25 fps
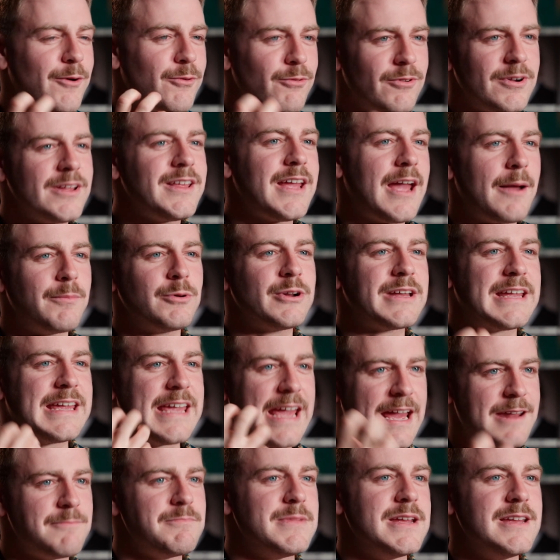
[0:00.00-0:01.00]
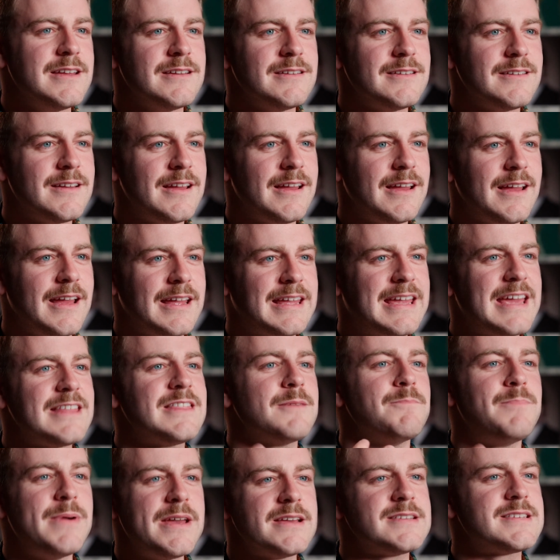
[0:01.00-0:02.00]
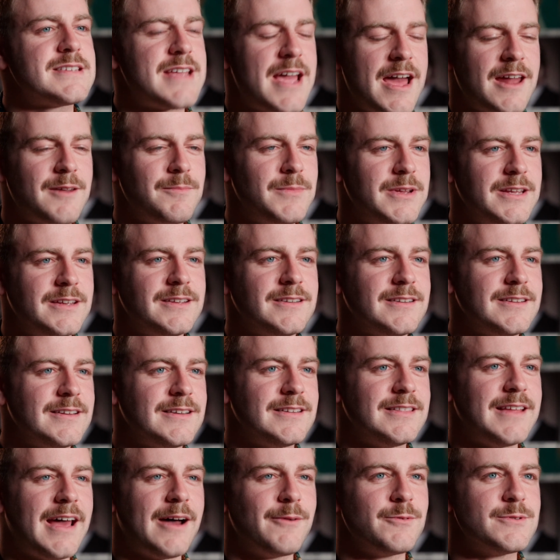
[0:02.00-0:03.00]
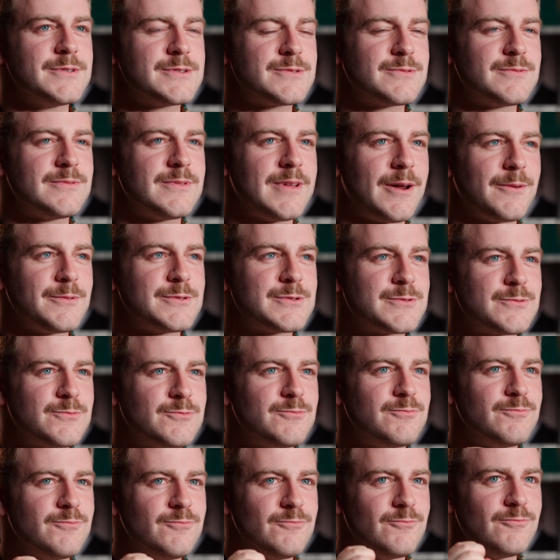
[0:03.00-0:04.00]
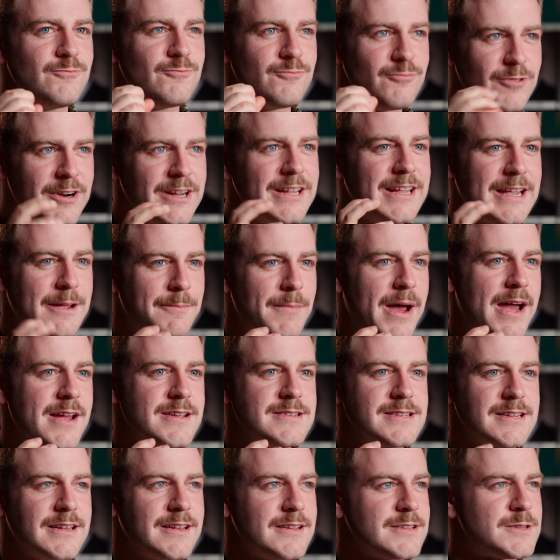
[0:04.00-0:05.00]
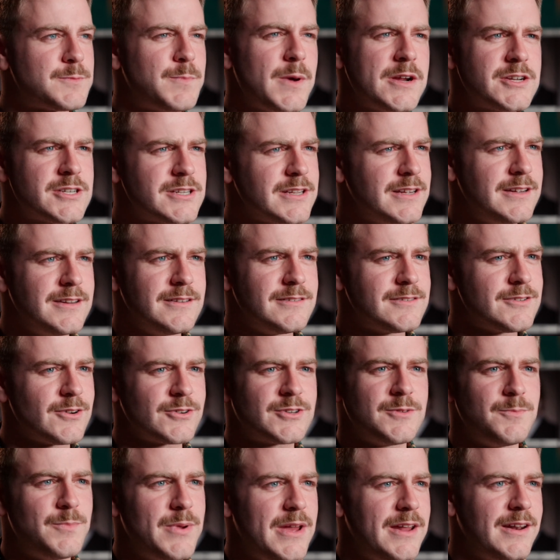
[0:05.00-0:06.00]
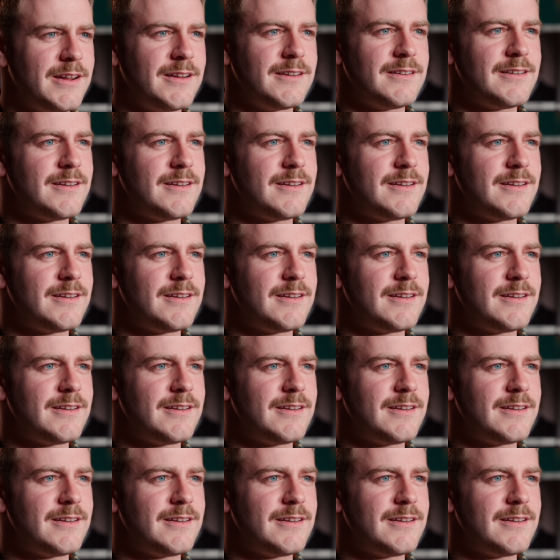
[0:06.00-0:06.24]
were really able to get me and get the best out of me. And that was really amazing, especially Dr. Bennett